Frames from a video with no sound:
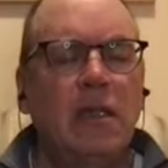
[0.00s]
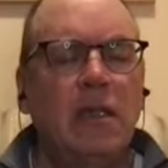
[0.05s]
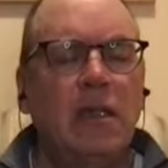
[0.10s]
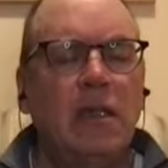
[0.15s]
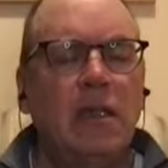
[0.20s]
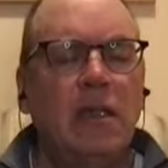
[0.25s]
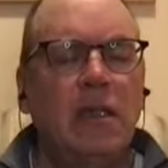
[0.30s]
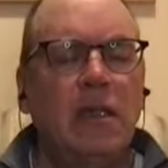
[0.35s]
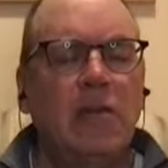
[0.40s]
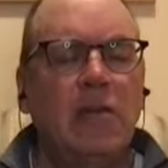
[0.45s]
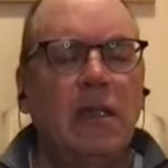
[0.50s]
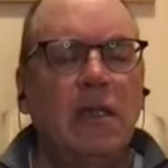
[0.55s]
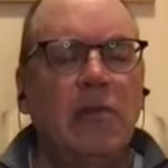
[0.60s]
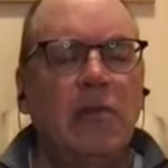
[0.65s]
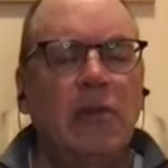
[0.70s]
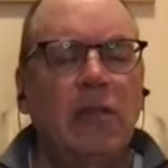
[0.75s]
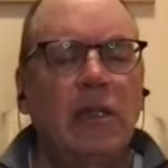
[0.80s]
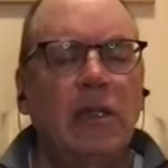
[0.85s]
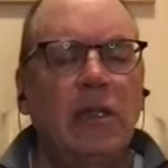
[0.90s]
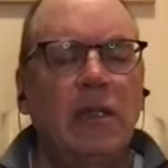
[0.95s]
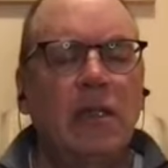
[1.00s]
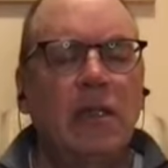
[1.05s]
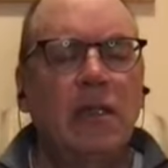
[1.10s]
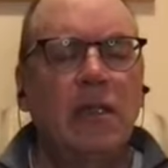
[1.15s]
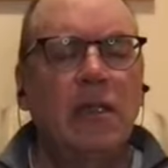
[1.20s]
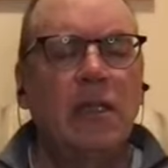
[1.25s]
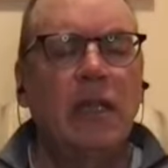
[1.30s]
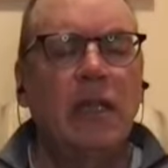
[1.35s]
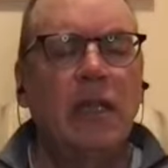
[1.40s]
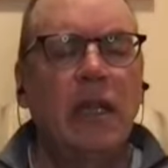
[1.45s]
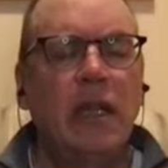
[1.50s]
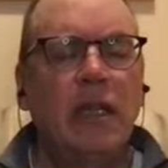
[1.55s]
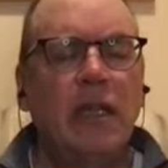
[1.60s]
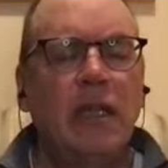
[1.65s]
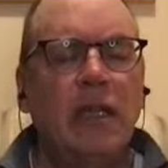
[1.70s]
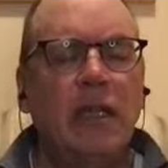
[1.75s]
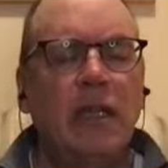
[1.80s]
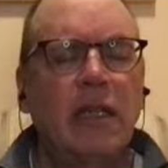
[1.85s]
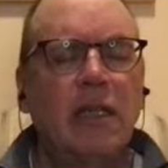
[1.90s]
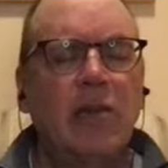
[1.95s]
and of everything
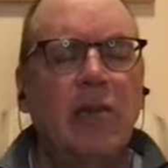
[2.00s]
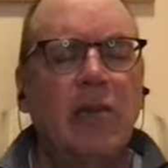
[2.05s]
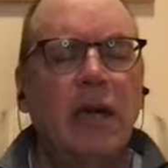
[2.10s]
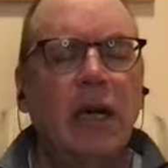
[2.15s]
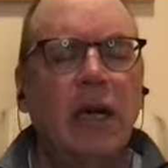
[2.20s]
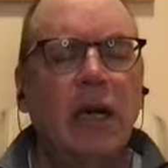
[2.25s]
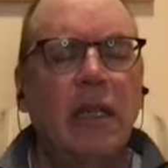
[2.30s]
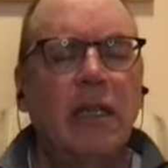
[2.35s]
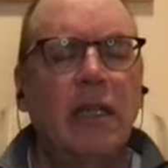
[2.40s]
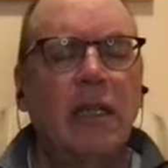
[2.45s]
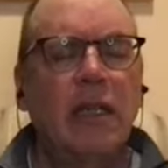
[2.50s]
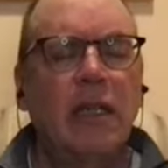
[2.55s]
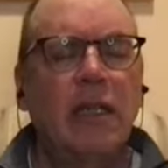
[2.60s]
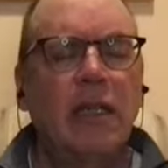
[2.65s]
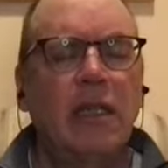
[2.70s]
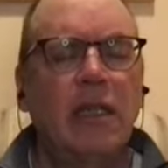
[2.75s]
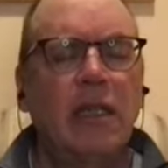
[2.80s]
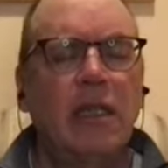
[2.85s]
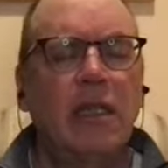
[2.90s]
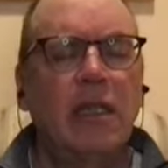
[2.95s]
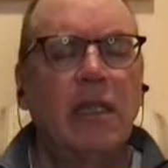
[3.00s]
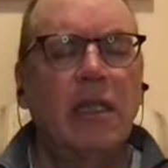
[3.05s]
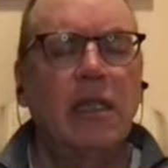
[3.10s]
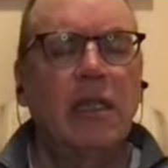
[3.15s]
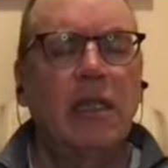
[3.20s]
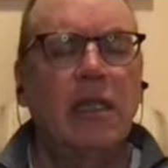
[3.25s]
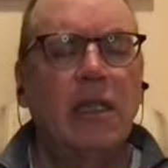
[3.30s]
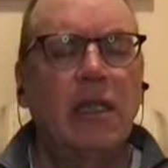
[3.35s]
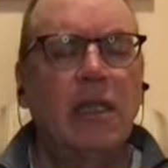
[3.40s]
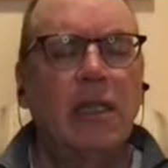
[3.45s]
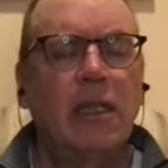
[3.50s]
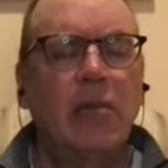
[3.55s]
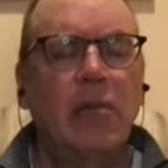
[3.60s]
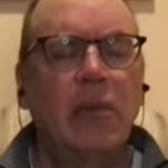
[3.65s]
settling in the body and in the